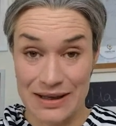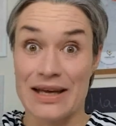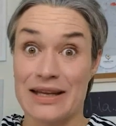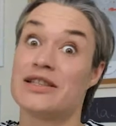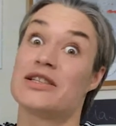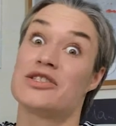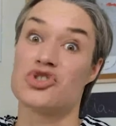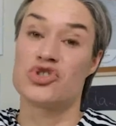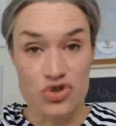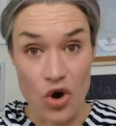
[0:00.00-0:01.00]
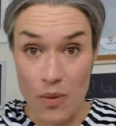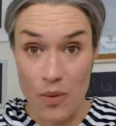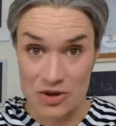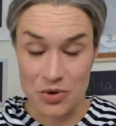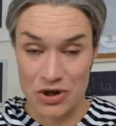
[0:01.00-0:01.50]
And it is so
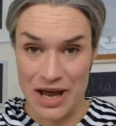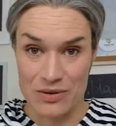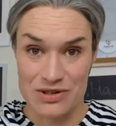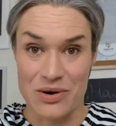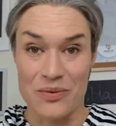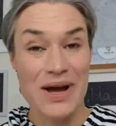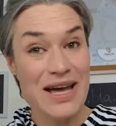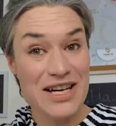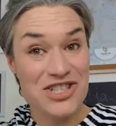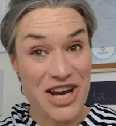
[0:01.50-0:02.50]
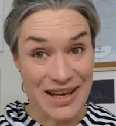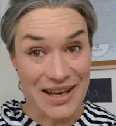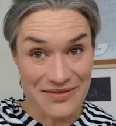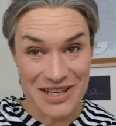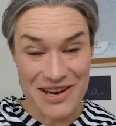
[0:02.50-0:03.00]
much more now. So check the
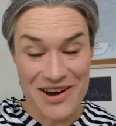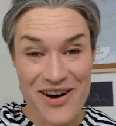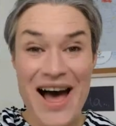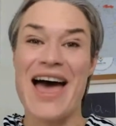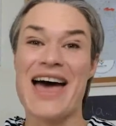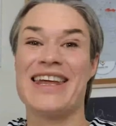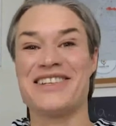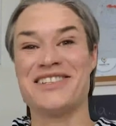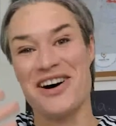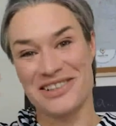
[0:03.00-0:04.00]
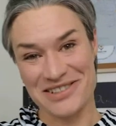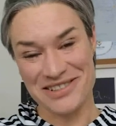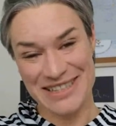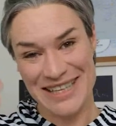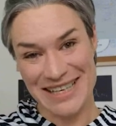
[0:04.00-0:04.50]
video and I talk to you in
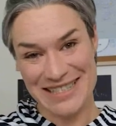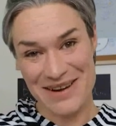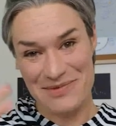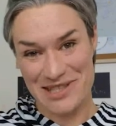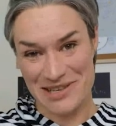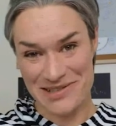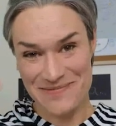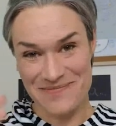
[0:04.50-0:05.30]
the next episode.